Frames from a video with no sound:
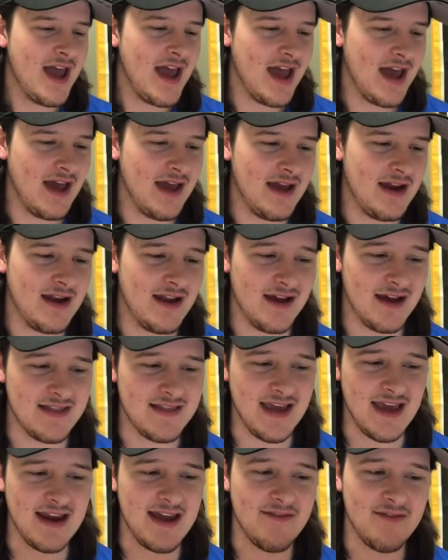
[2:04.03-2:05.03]
And uh,
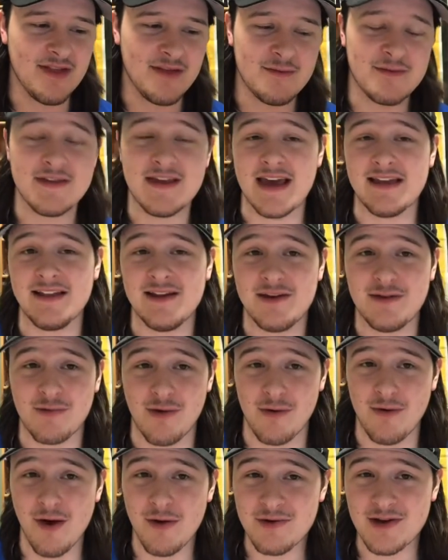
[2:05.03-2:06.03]
Dane Evans would sadly
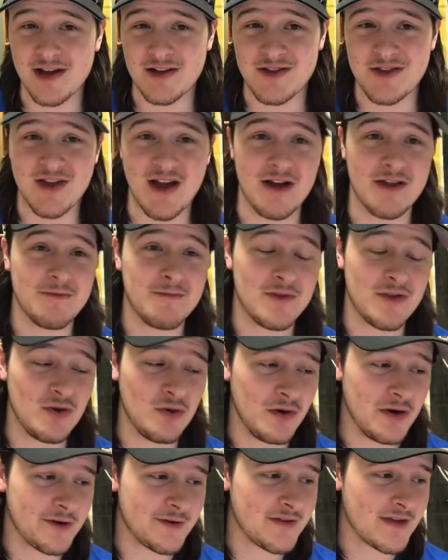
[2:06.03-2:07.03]
throw no touchdowns but
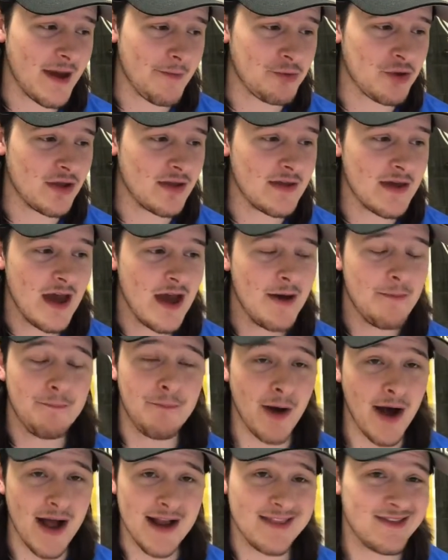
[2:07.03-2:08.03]
two interceptions,
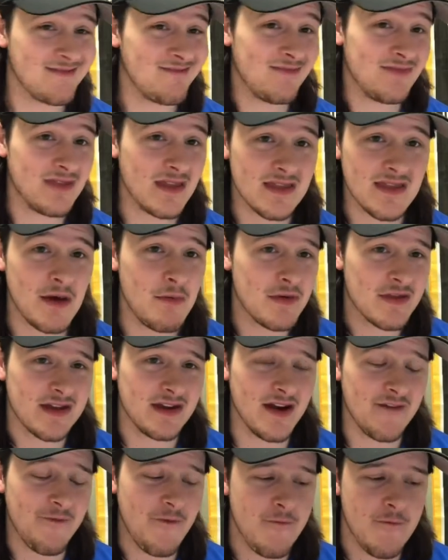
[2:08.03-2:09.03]
but it was
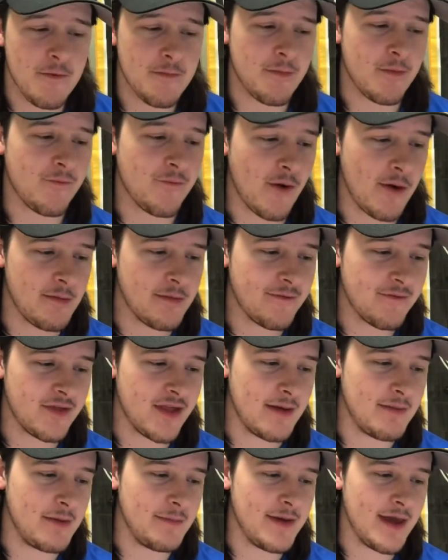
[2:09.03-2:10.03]
enough of a performance for
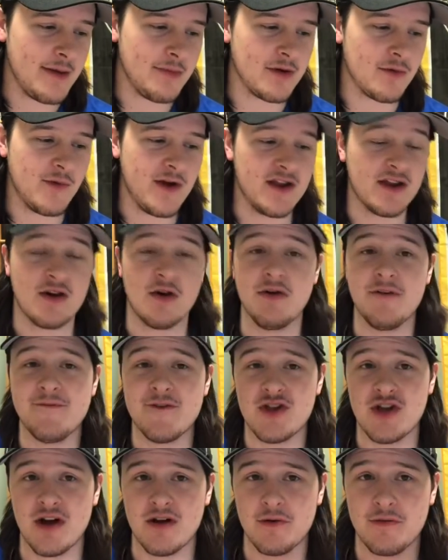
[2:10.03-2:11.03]
them to be able to win. Cody
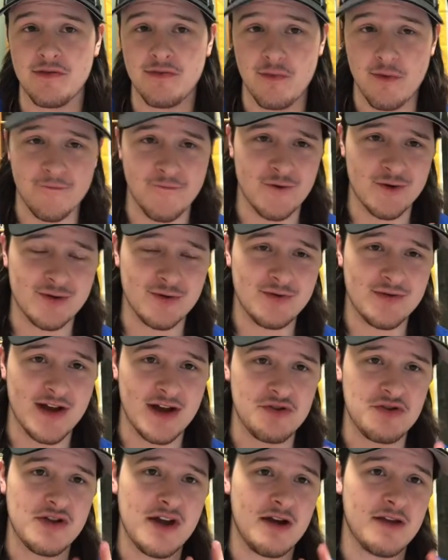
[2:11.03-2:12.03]
Fajardo threw for two
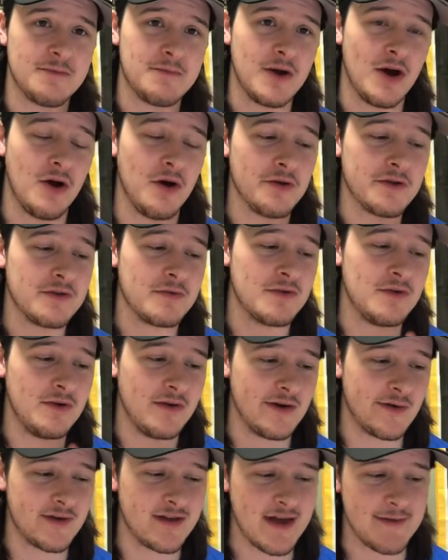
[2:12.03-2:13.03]
touchdowns but also two
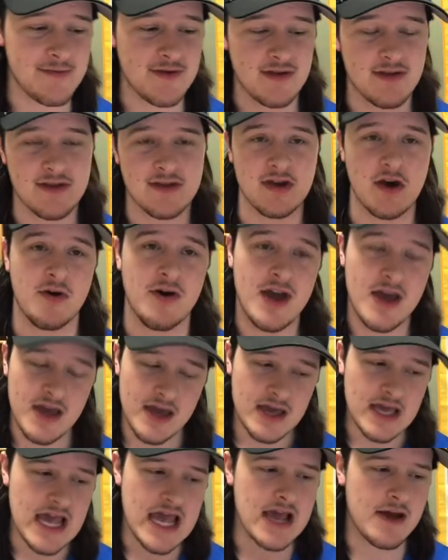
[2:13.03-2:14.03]
interceptions, so
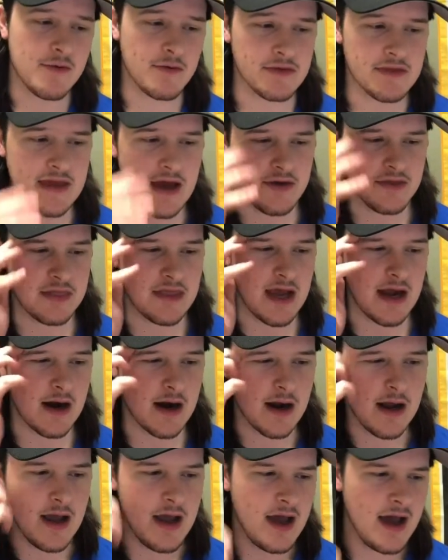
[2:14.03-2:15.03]
equals out
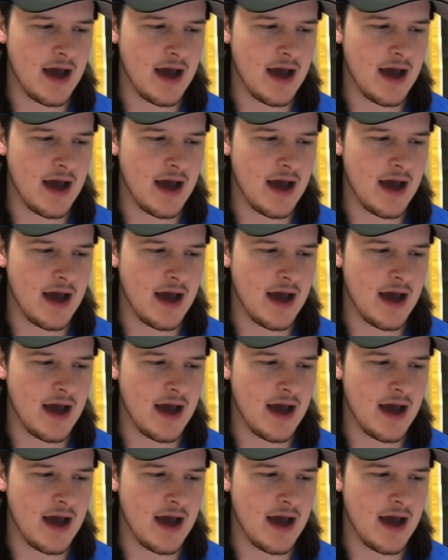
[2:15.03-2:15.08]
there.